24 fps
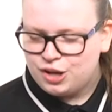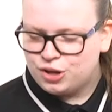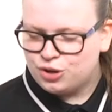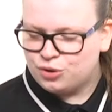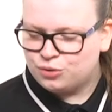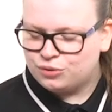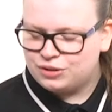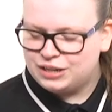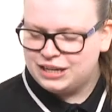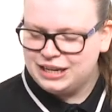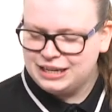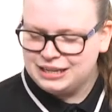
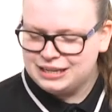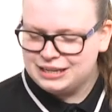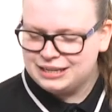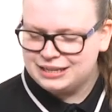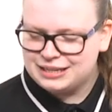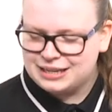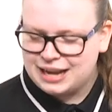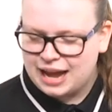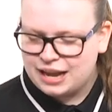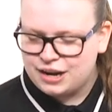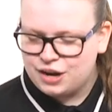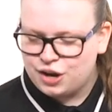You'll need to
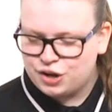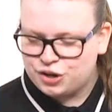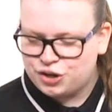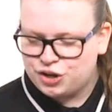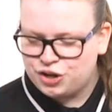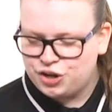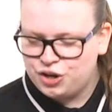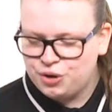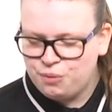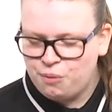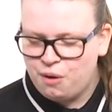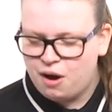scan a
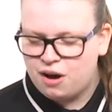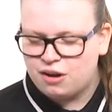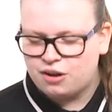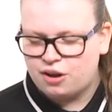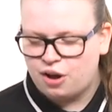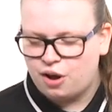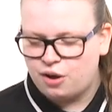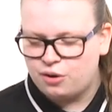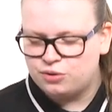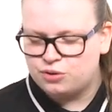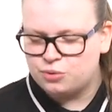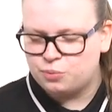QR
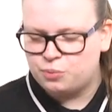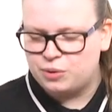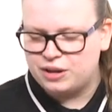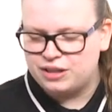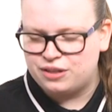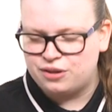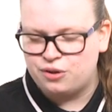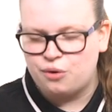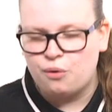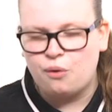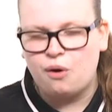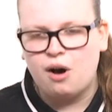code
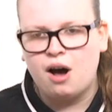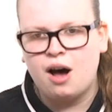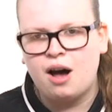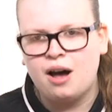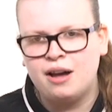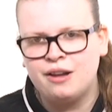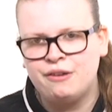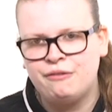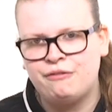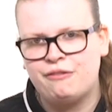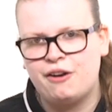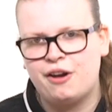with your
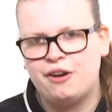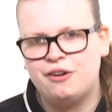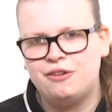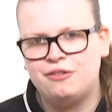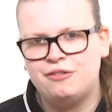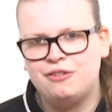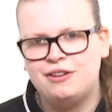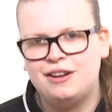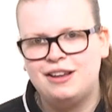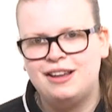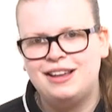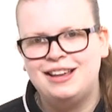
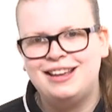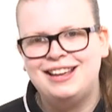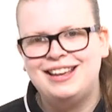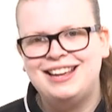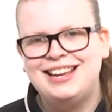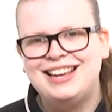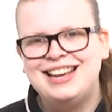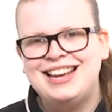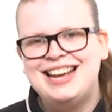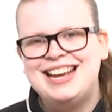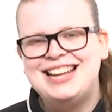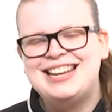iPhone.
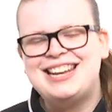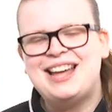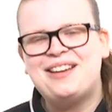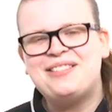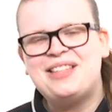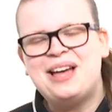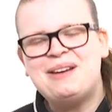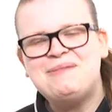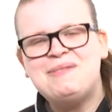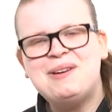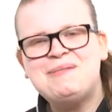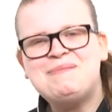Now
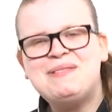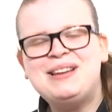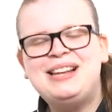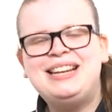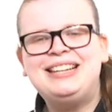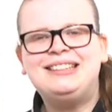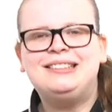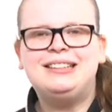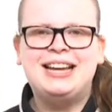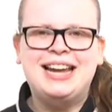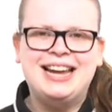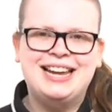that might be a
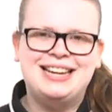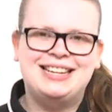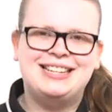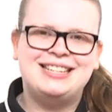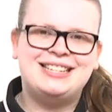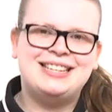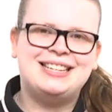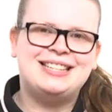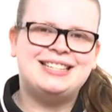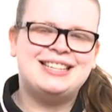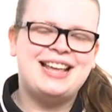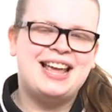little hint
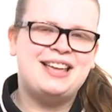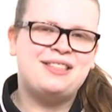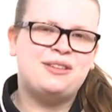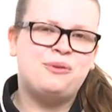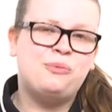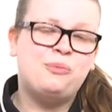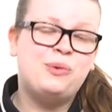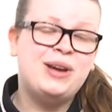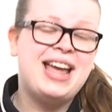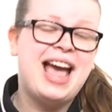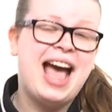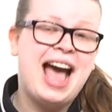to say that
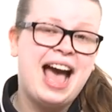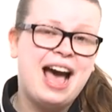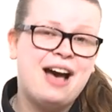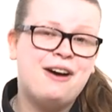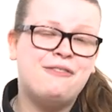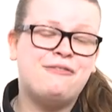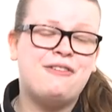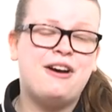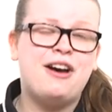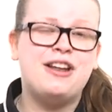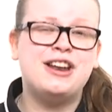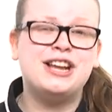we
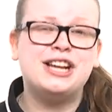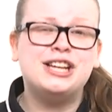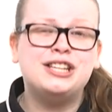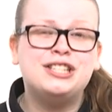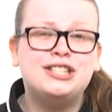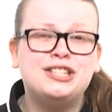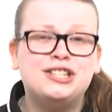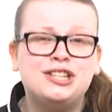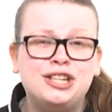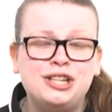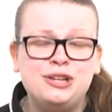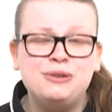have an
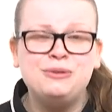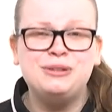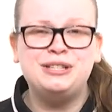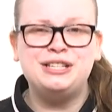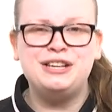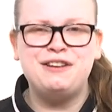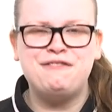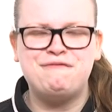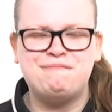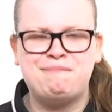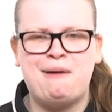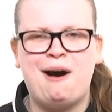
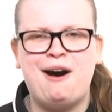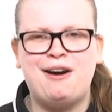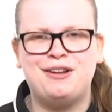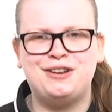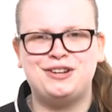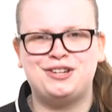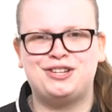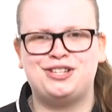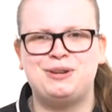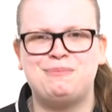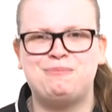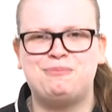exclusive
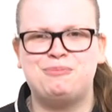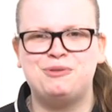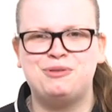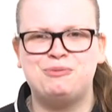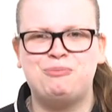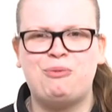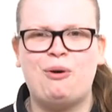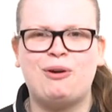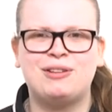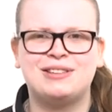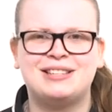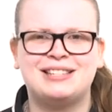partnership with
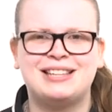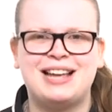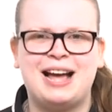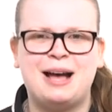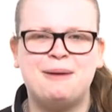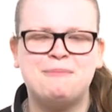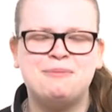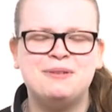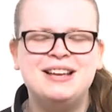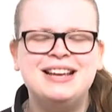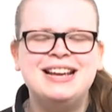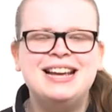
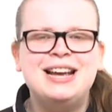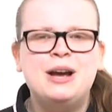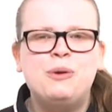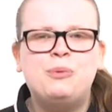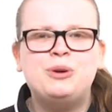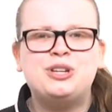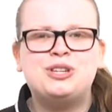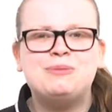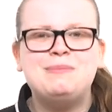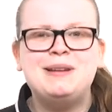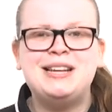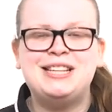WhatsApp,
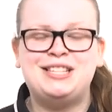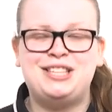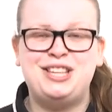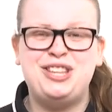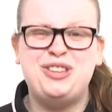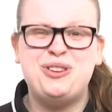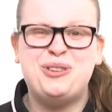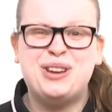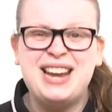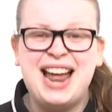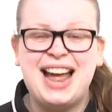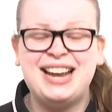which means that
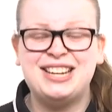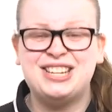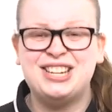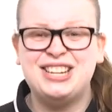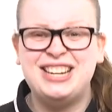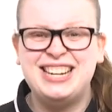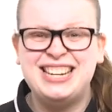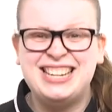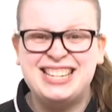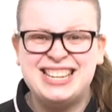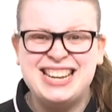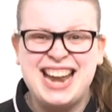you can
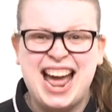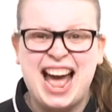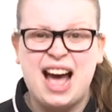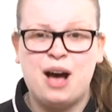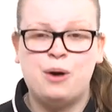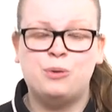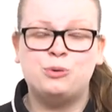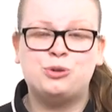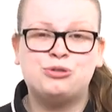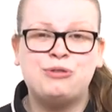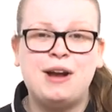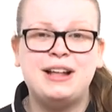actually
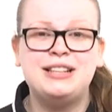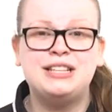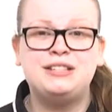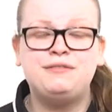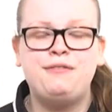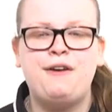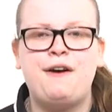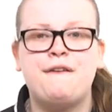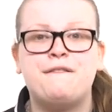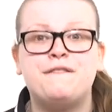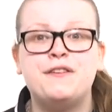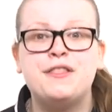now
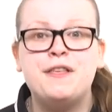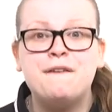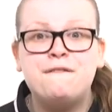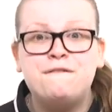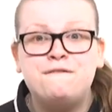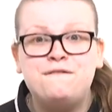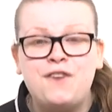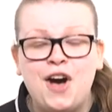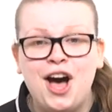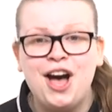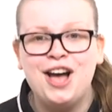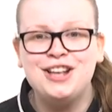transfer for the
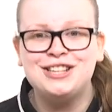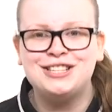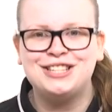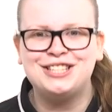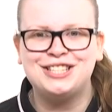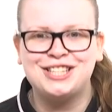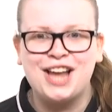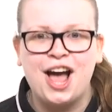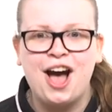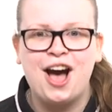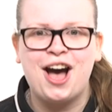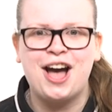
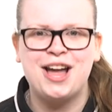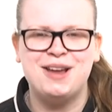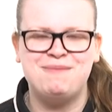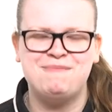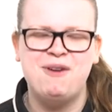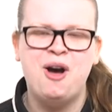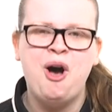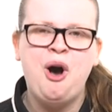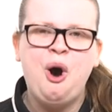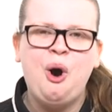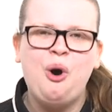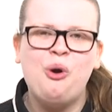first time
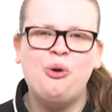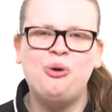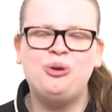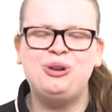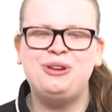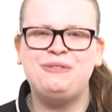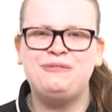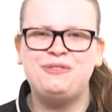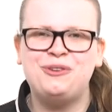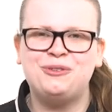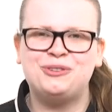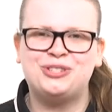all
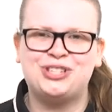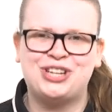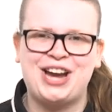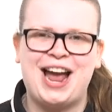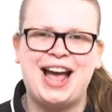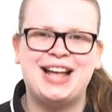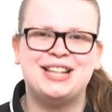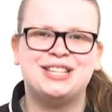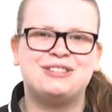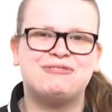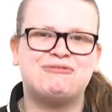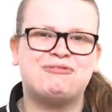of your
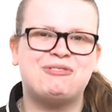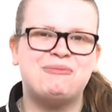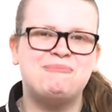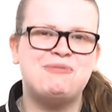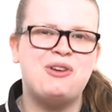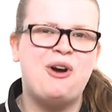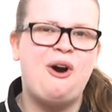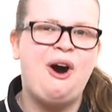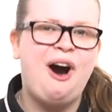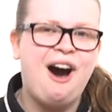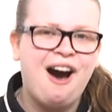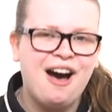chats from
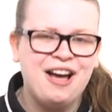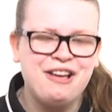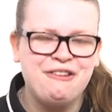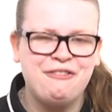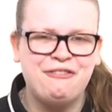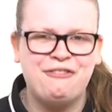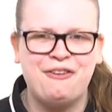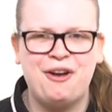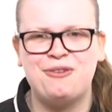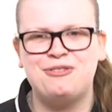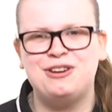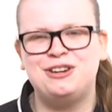your
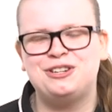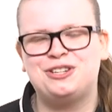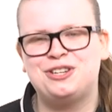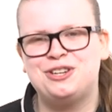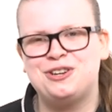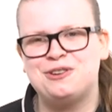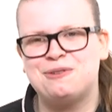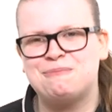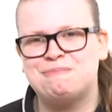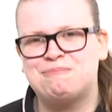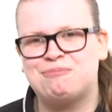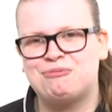iPhone to
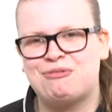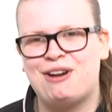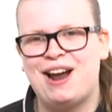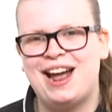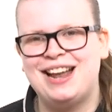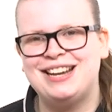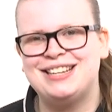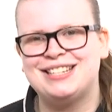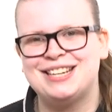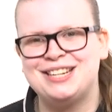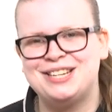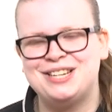your
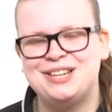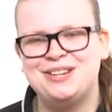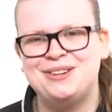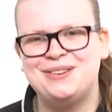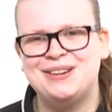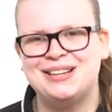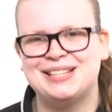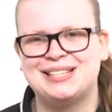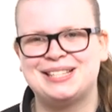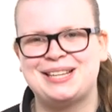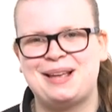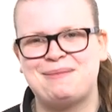brand new
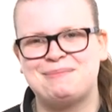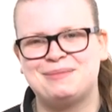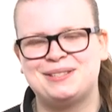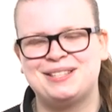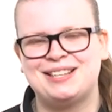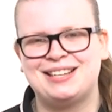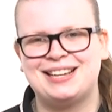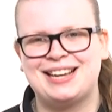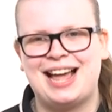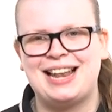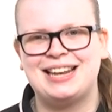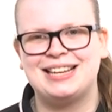
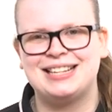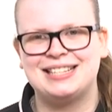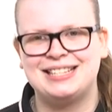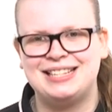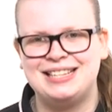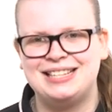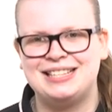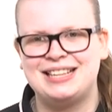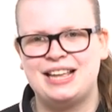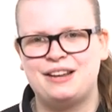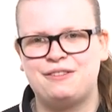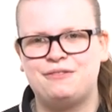Samsung
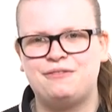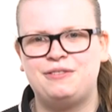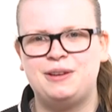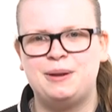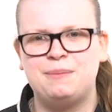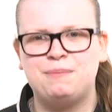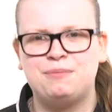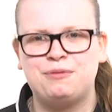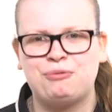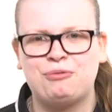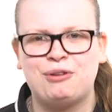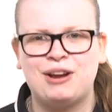Galaxy Z
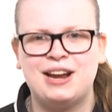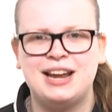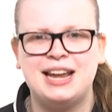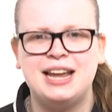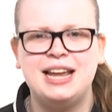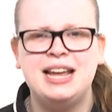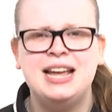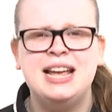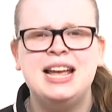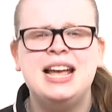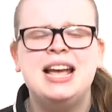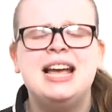Flip 3.
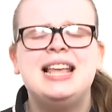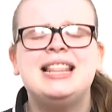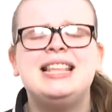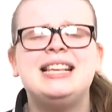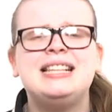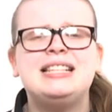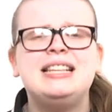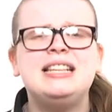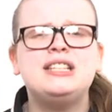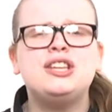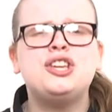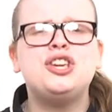
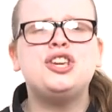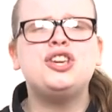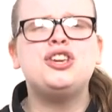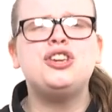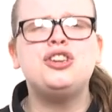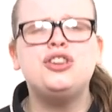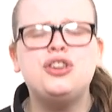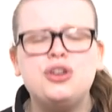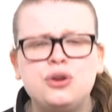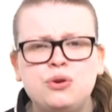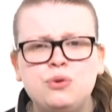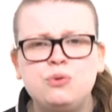This is
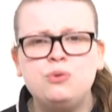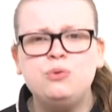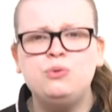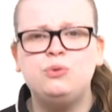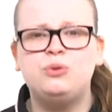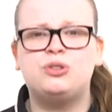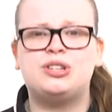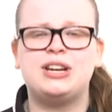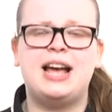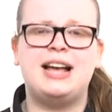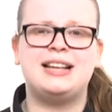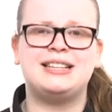
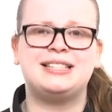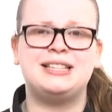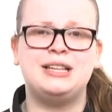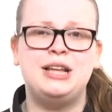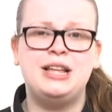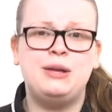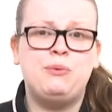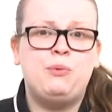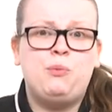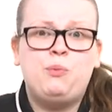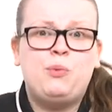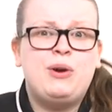huge as
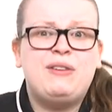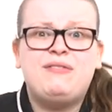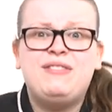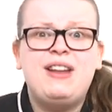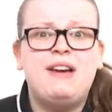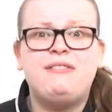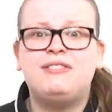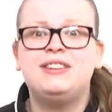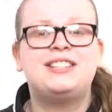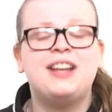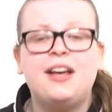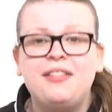we've
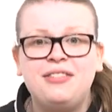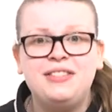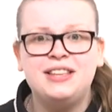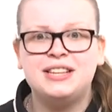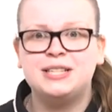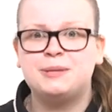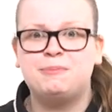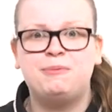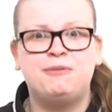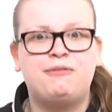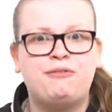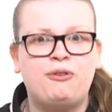never done
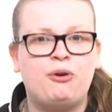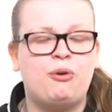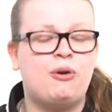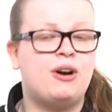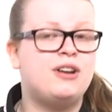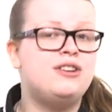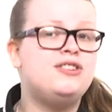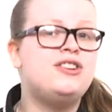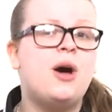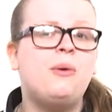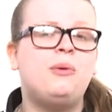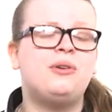this before
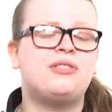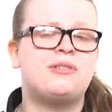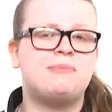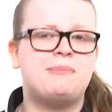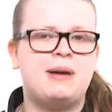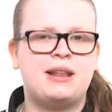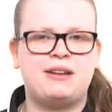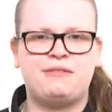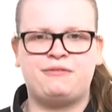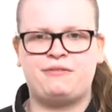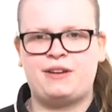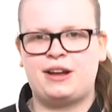and no other
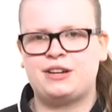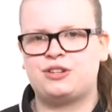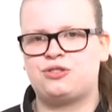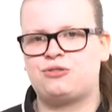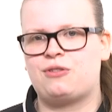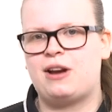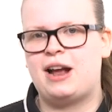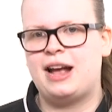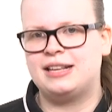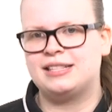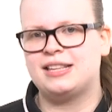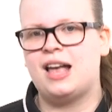
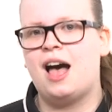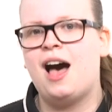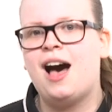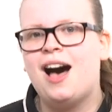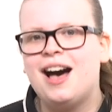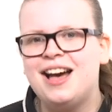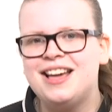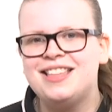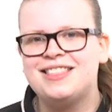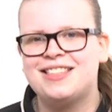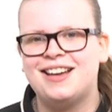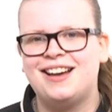manufacturer has
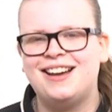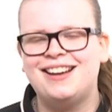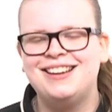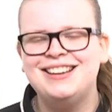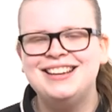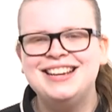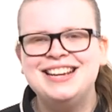either.